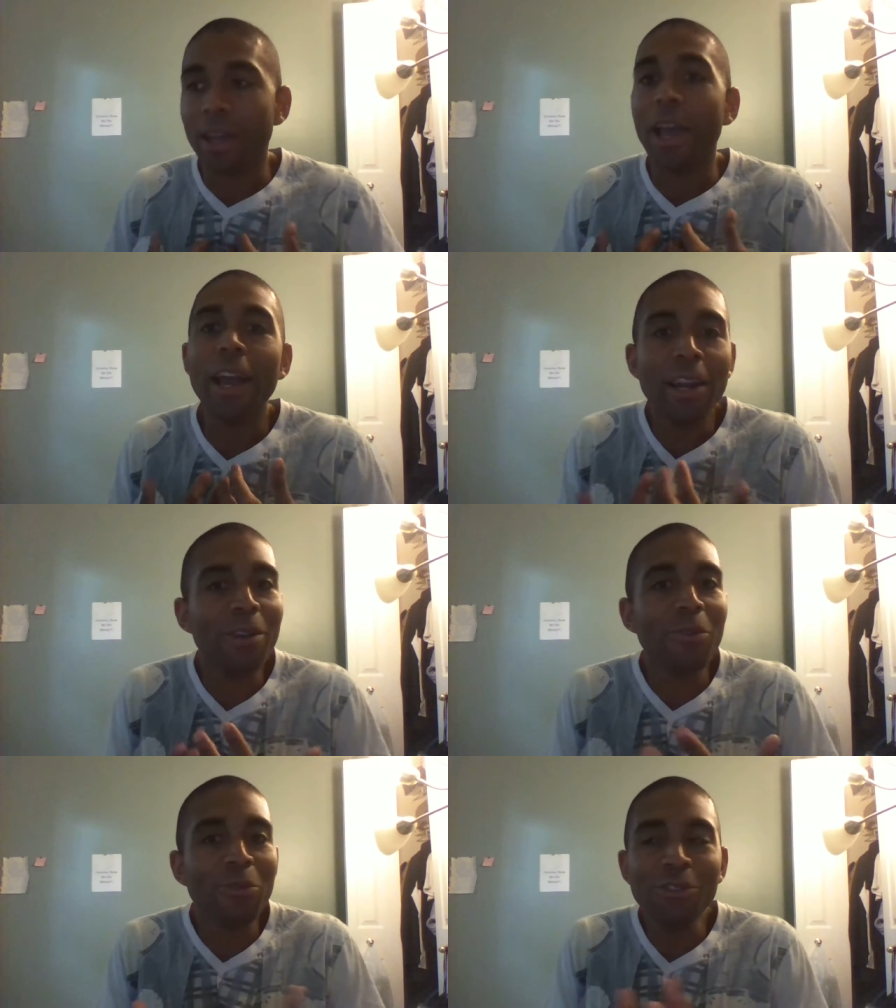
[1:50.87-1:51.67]

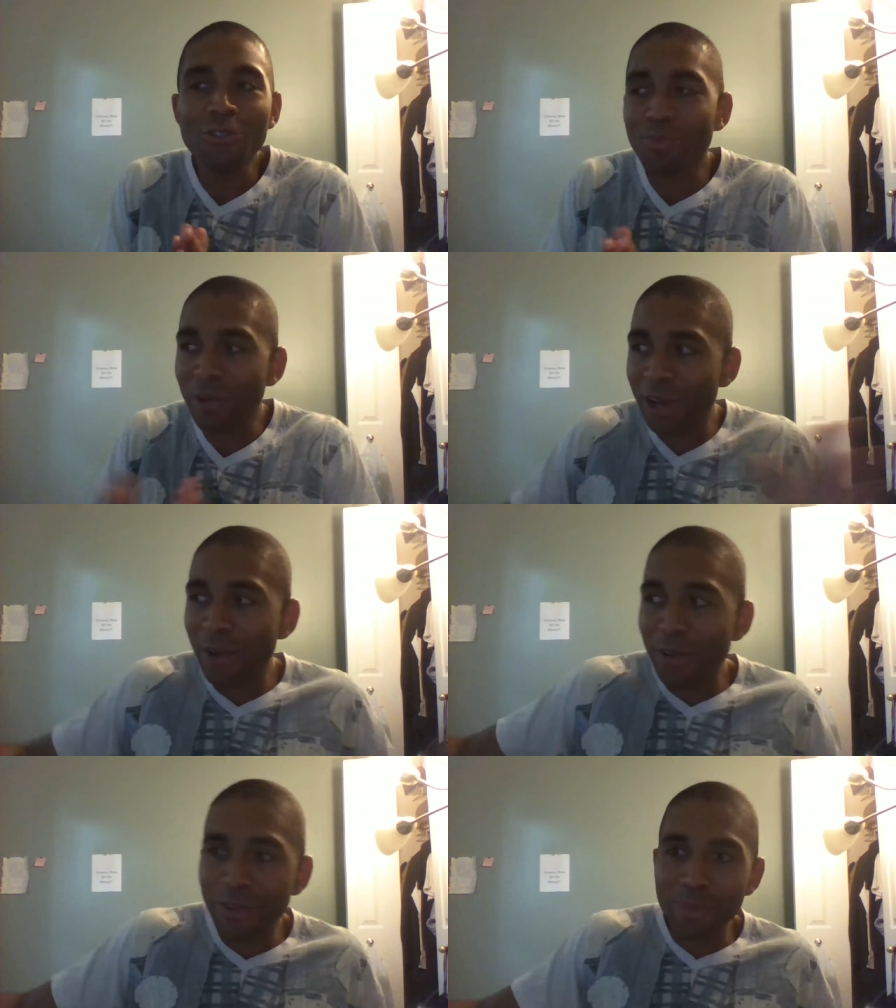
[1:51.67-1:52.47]
And once you break
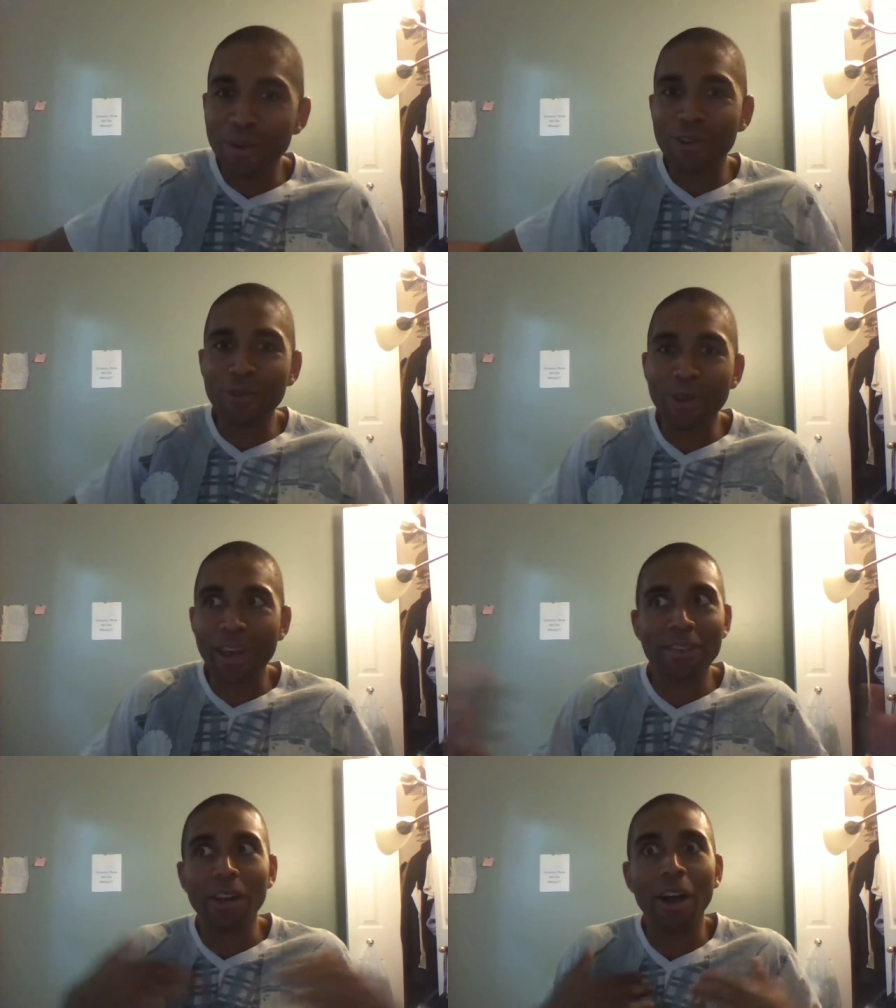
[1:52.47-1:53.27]
away from the person, you
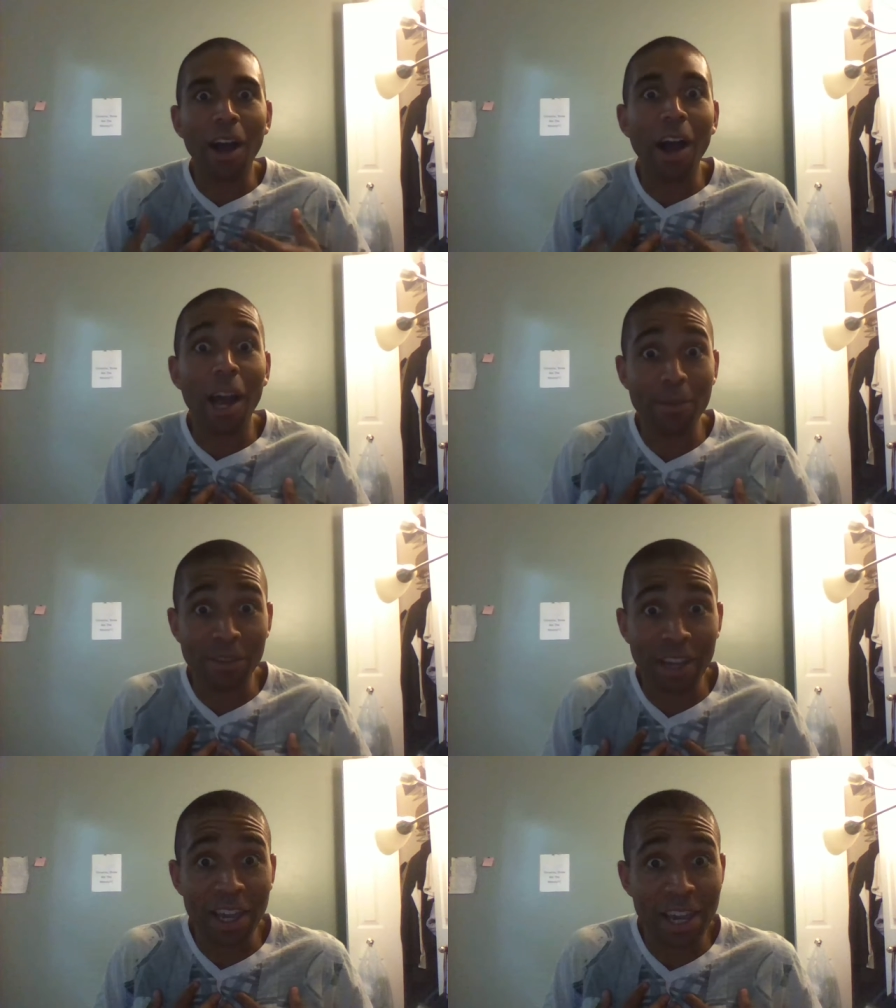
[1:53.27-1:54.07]
realize I'm
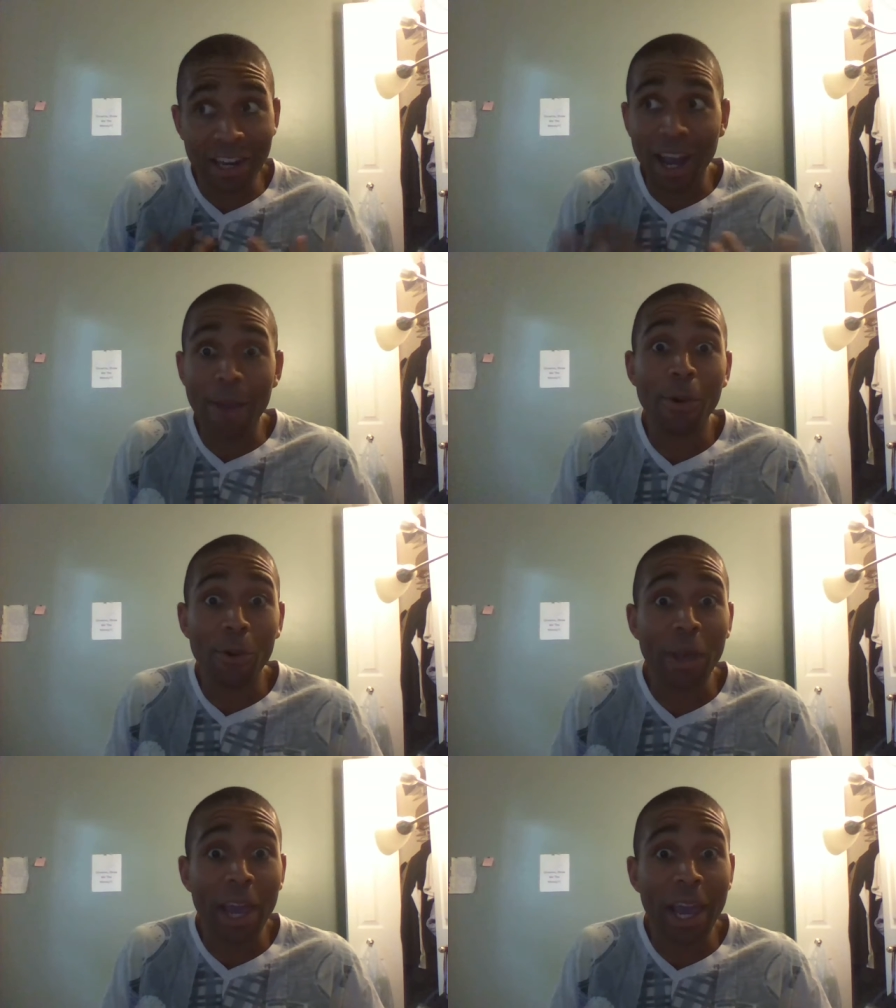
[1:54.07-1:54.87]
sane, I'm
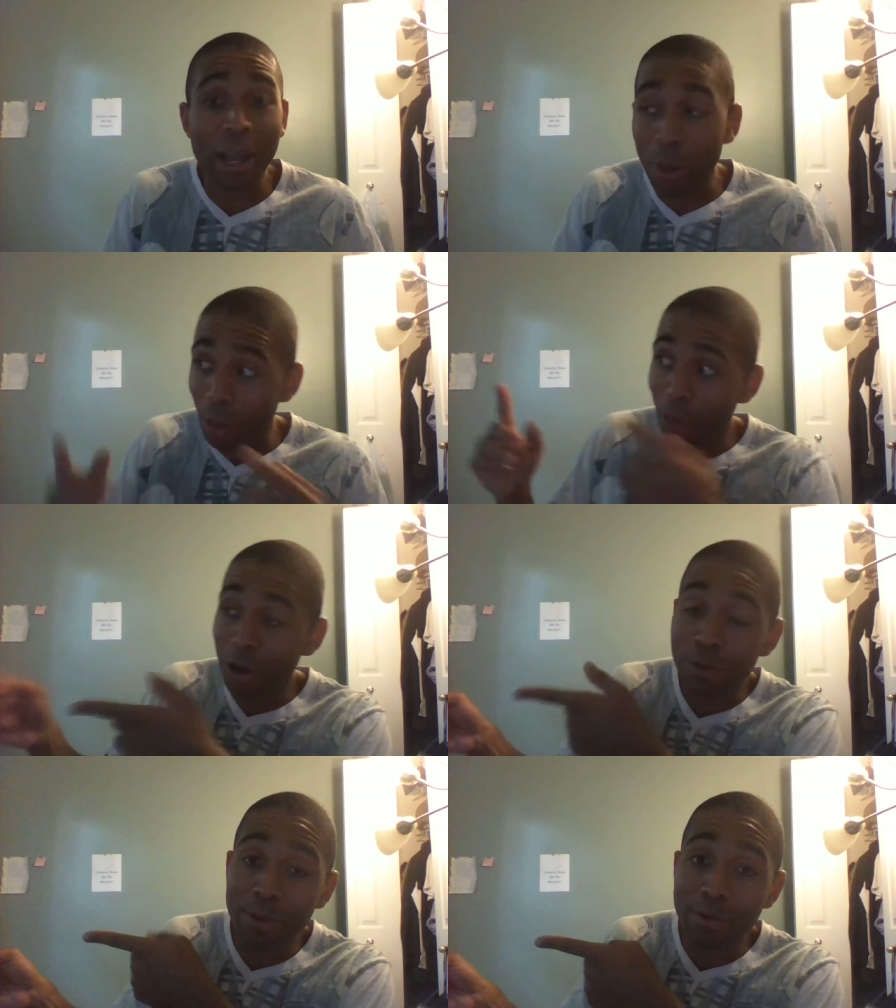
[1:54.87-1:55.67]
okay.
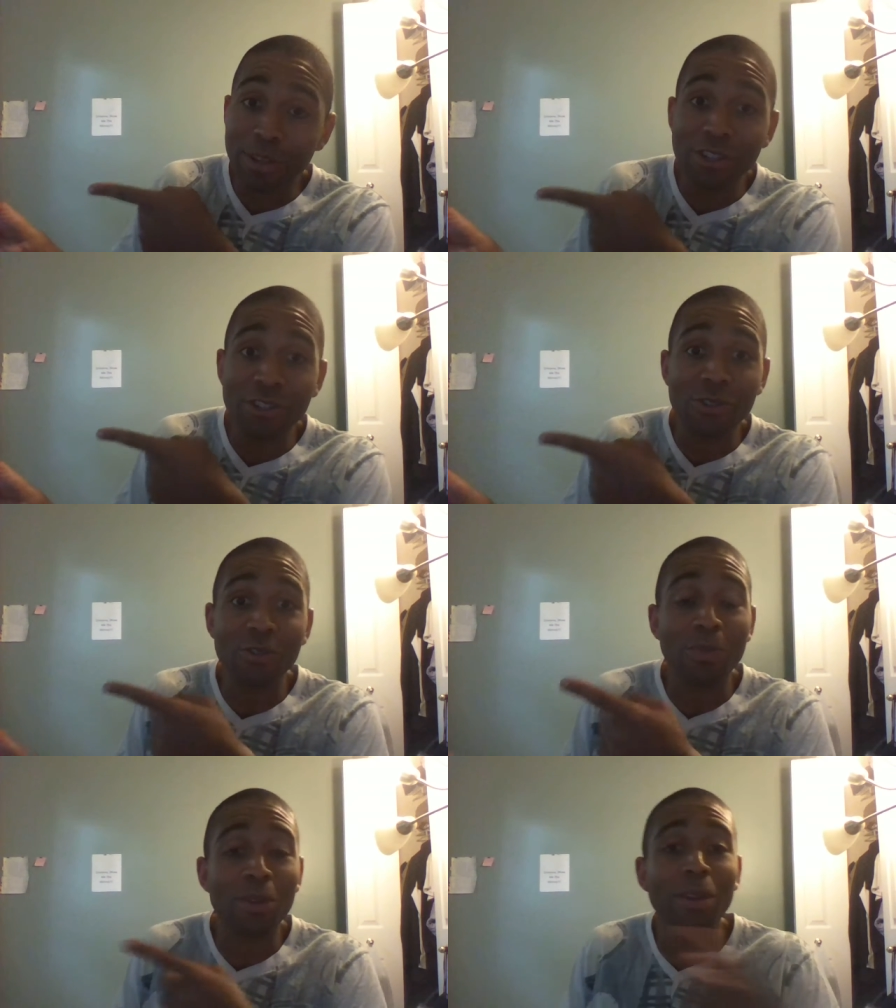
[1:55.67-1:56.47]
They're the one with the issues,
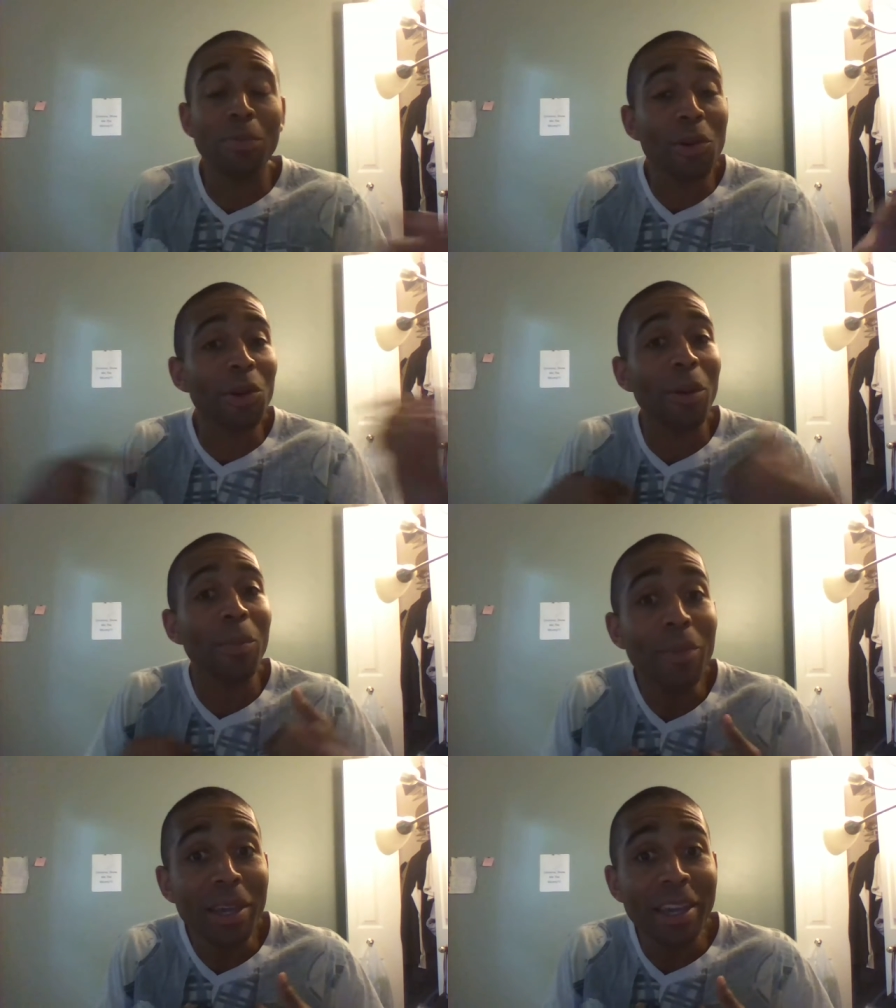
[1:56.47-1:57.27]
but they put it
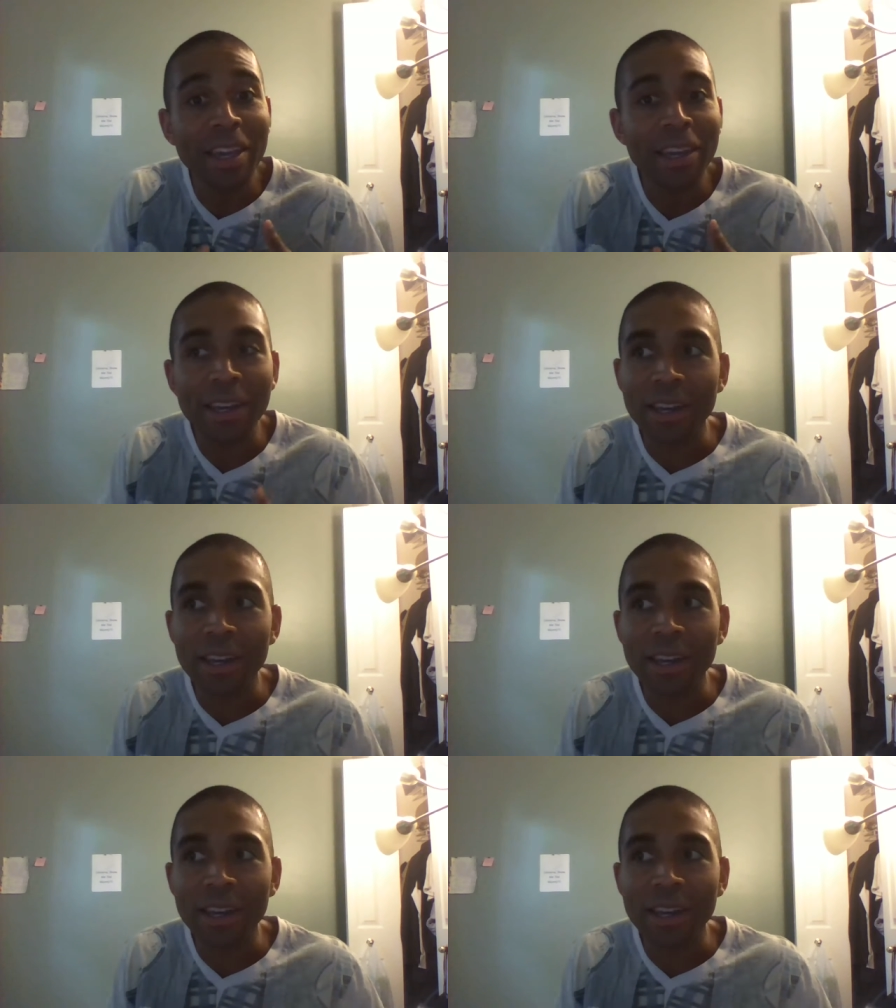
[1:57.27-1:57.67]
on me,